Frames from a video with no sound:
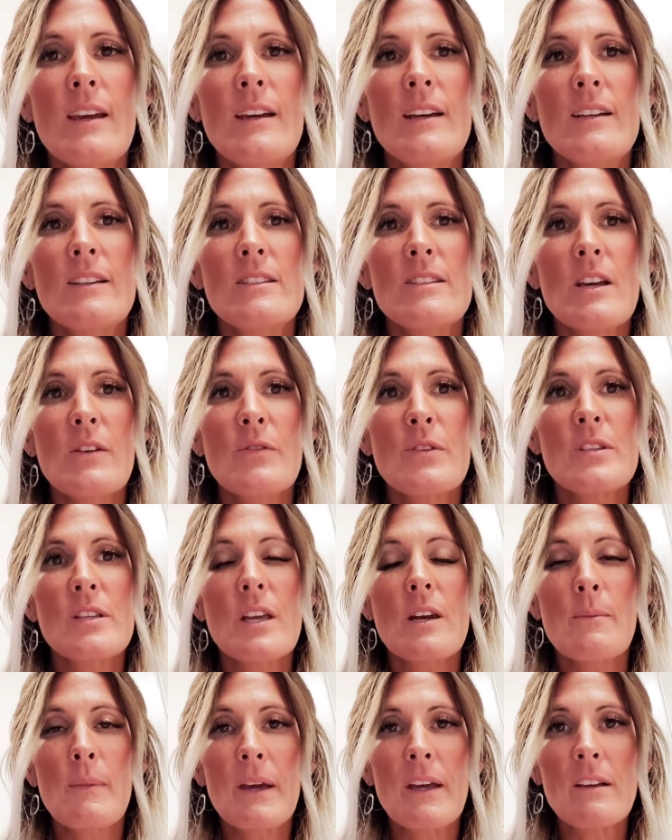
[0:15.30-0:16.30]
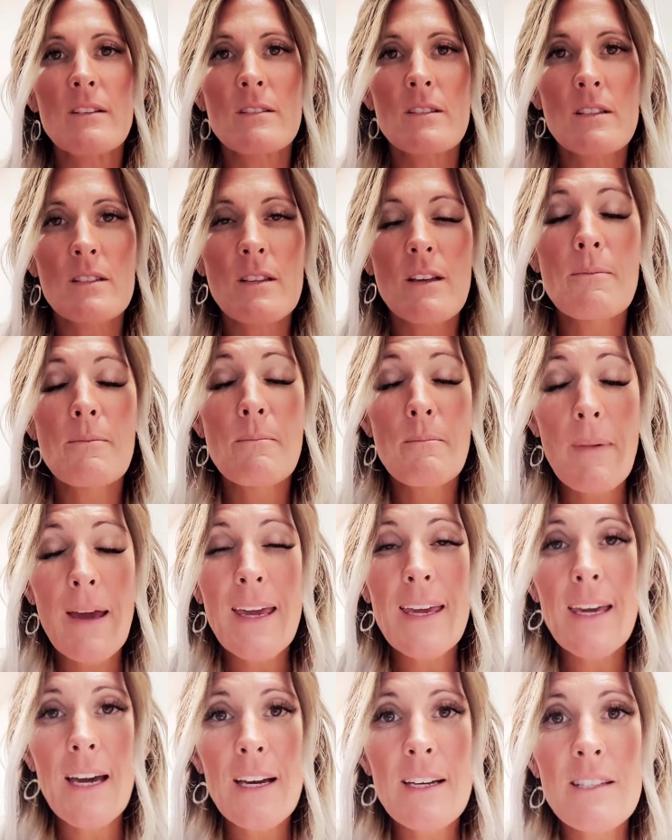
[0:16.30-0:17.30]
Stuff that's gonna
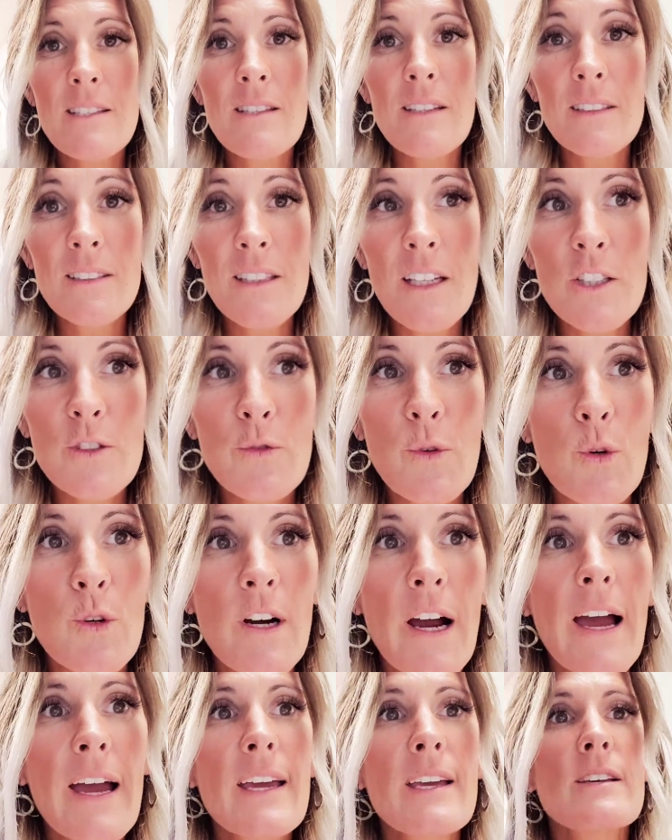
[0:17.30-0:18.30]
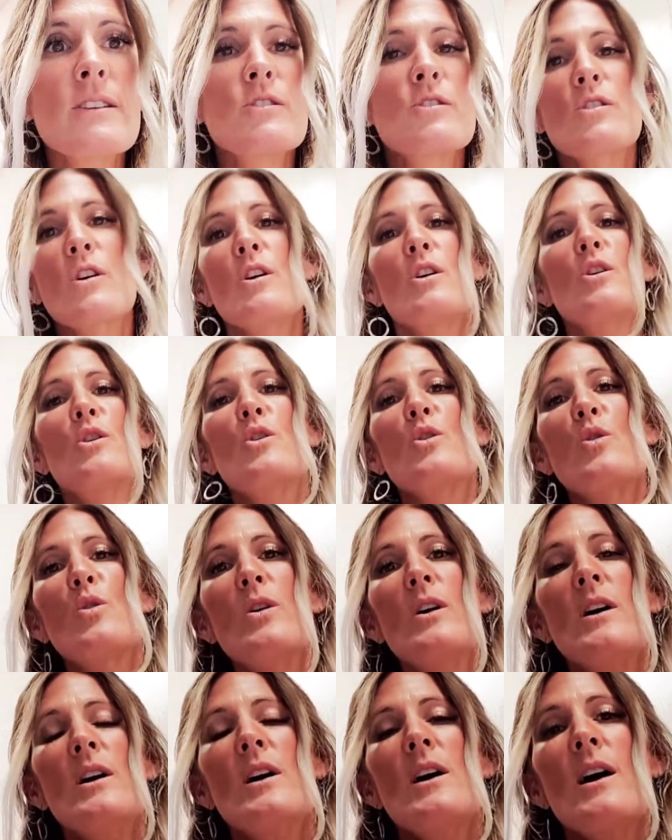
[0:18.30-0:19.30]
make us successful, right? So,
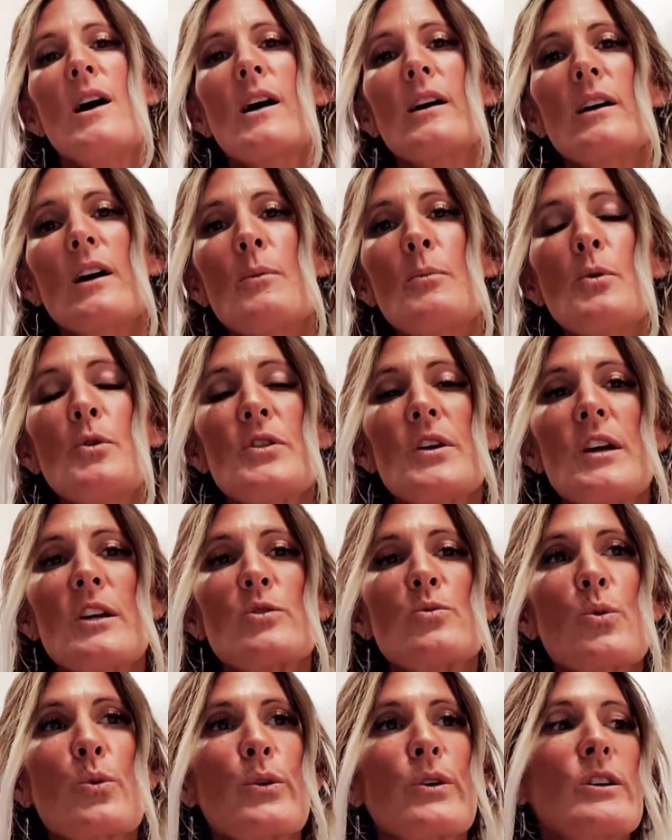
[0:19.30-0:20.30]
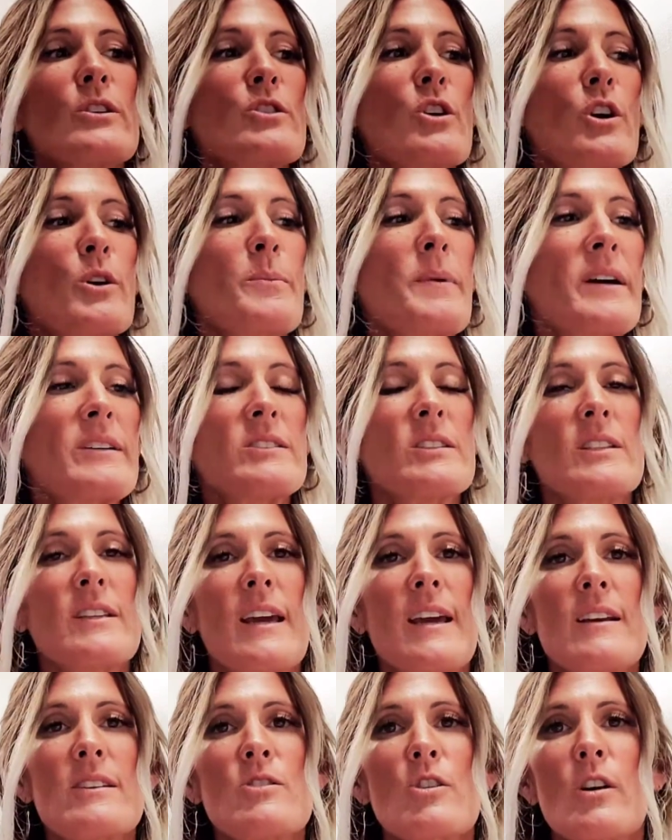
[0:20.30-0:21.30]
a couple things we're gonna talk about
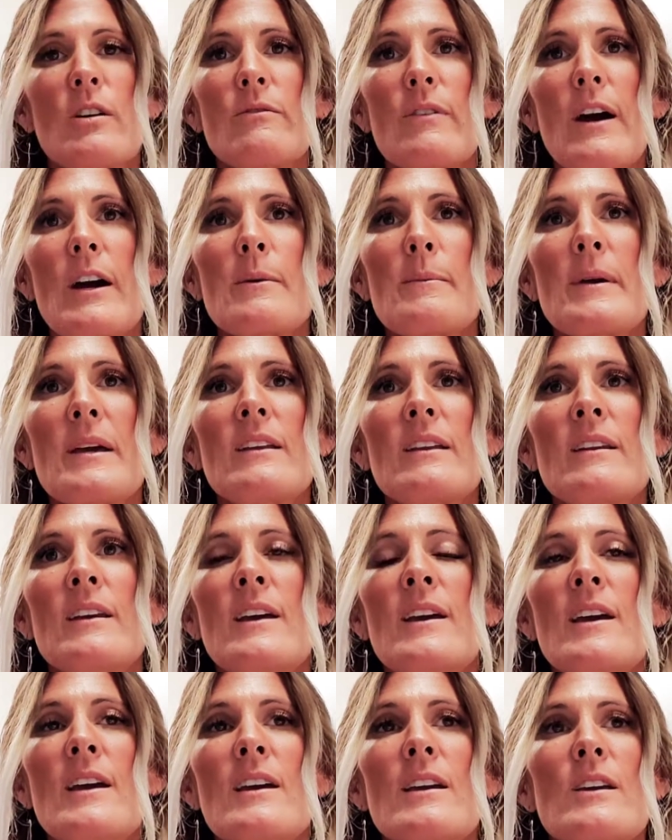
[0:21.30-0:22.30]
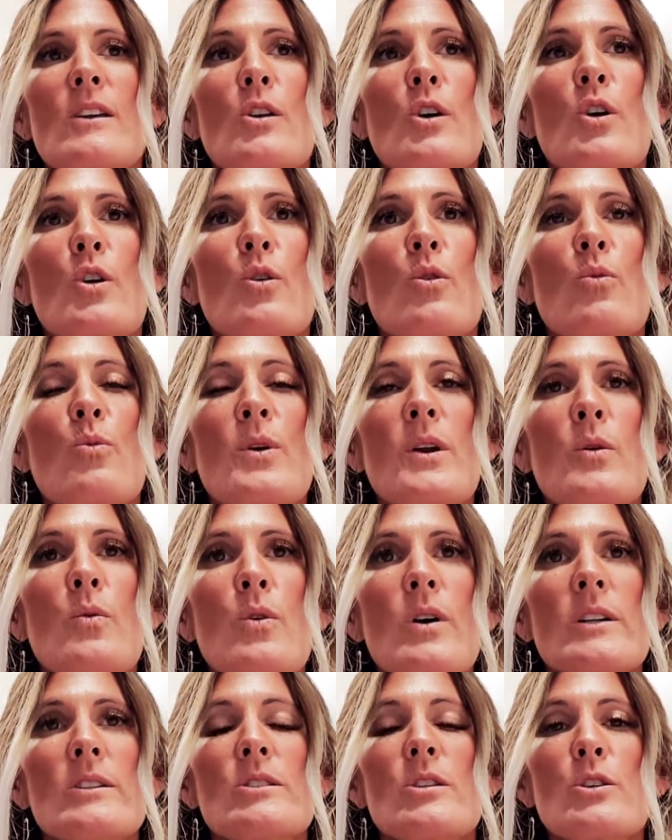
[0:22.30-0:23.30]
today is our environment. You know, we
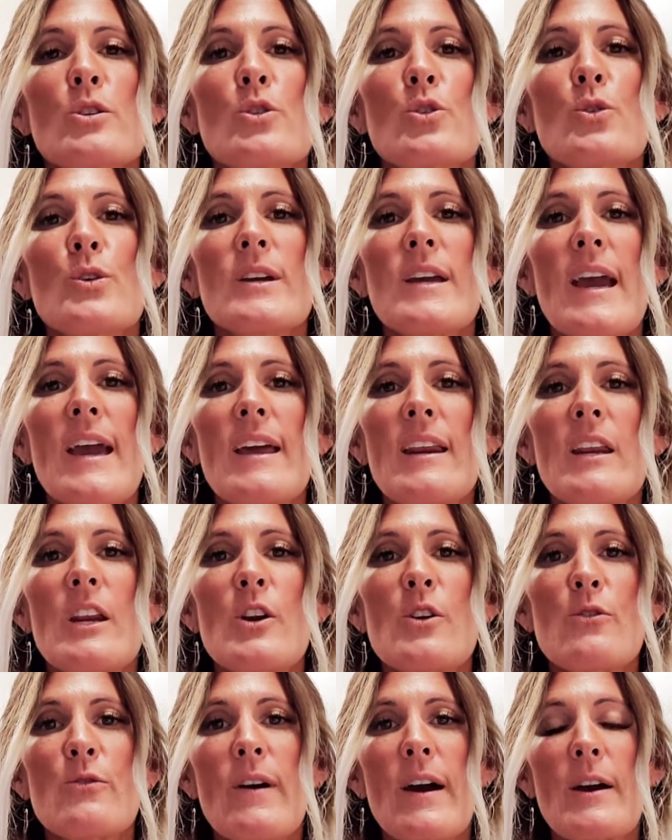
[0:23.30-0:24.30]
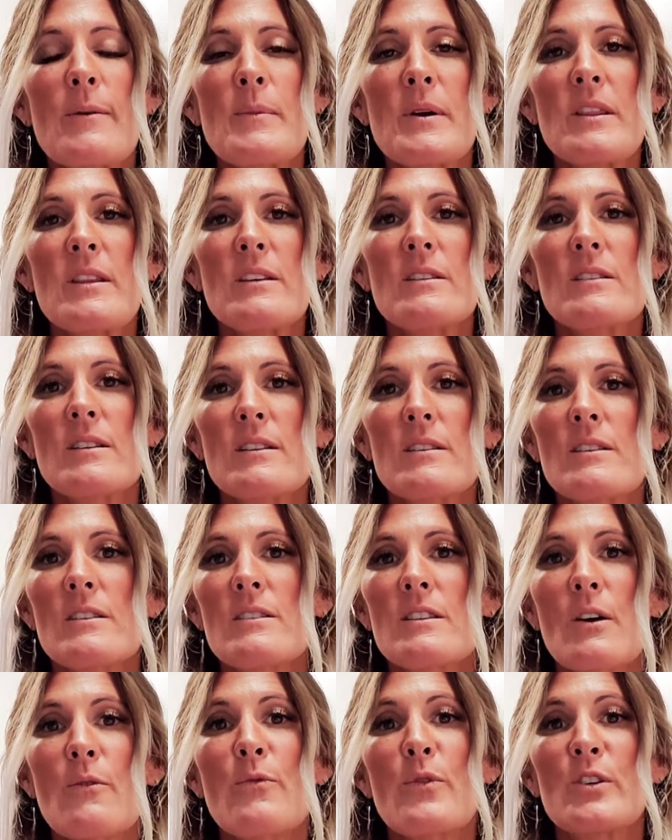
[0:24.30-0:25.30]
want to create an environment that sets us
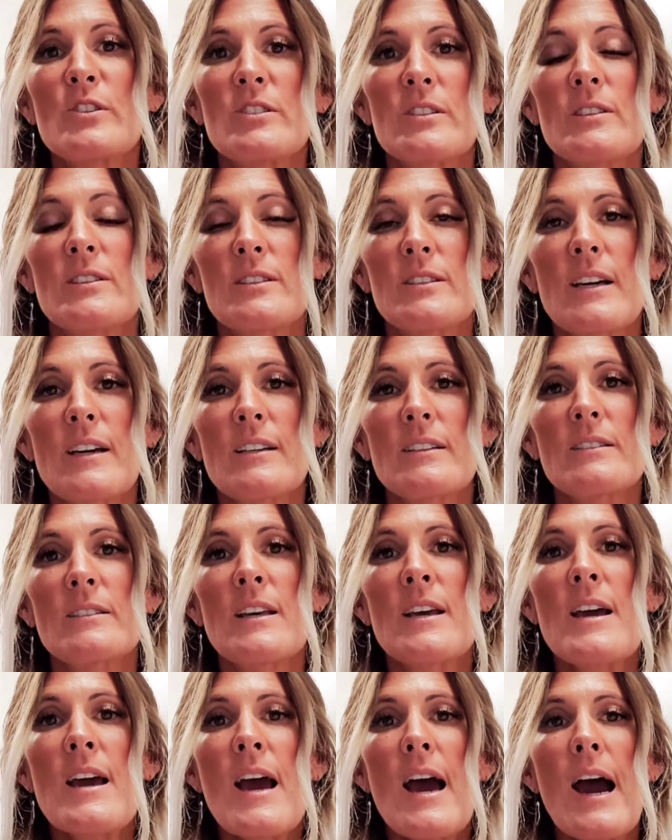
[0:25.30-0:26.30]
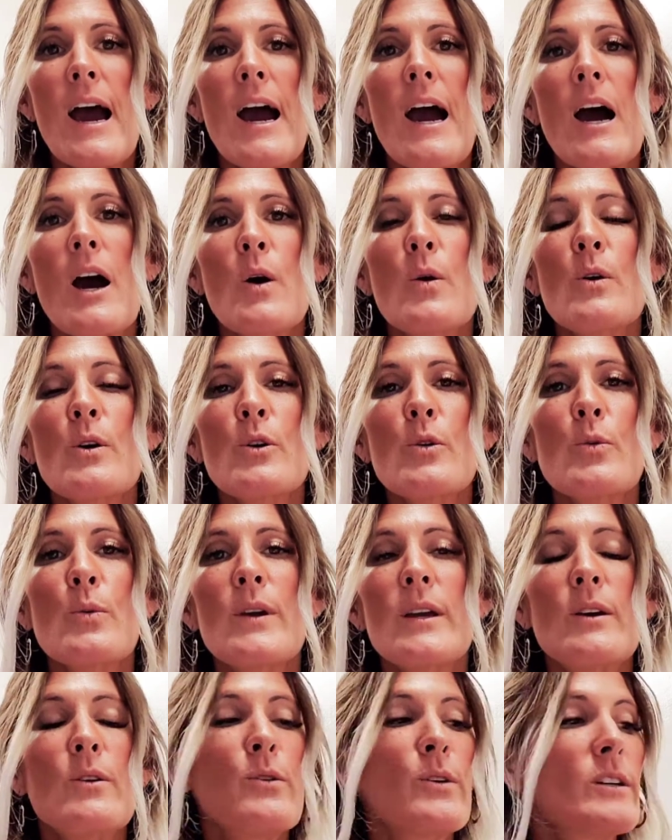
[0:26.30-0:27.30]
up for success. How are
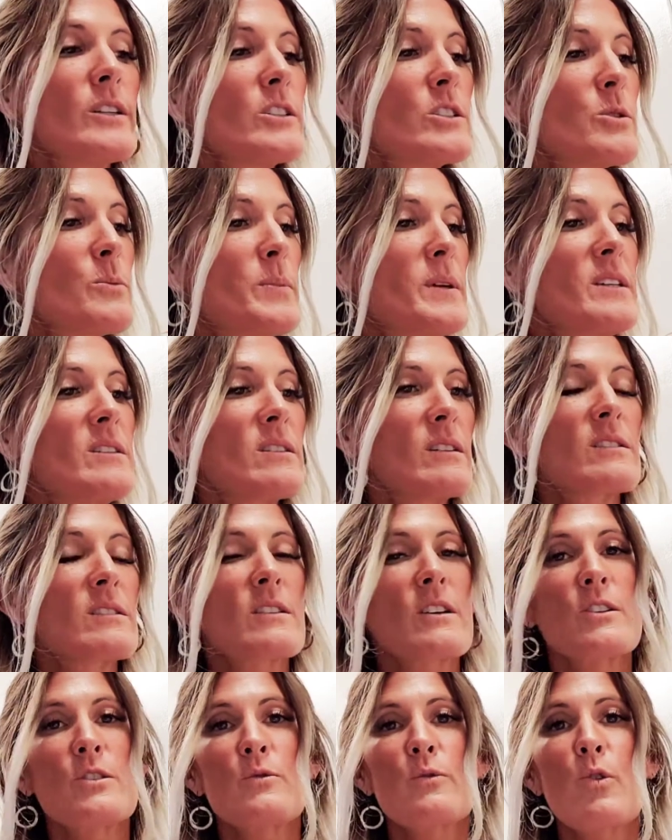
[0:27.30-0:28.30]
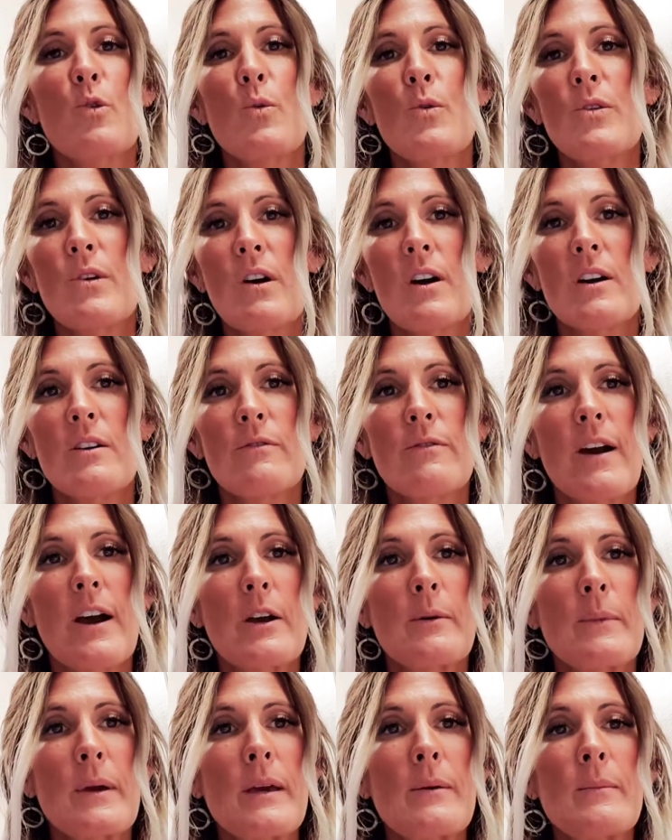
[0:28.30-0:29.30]
we going to be successful with our
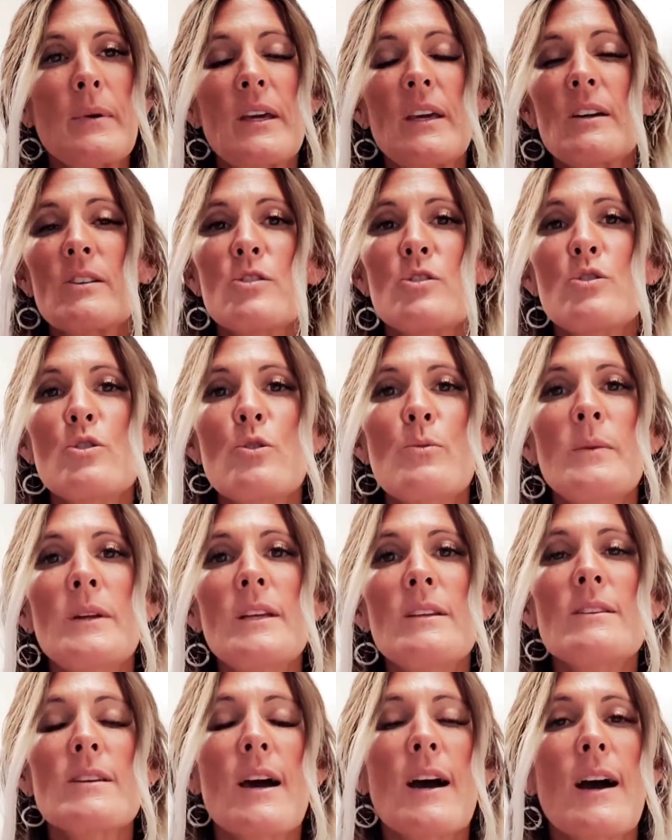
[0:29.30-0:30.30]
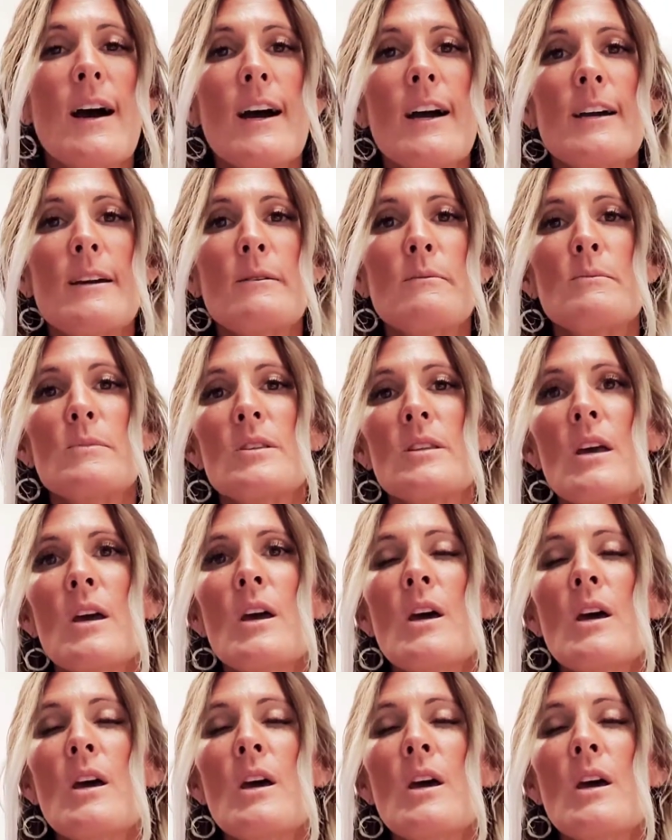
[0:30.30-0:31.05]
environment? Because too many times,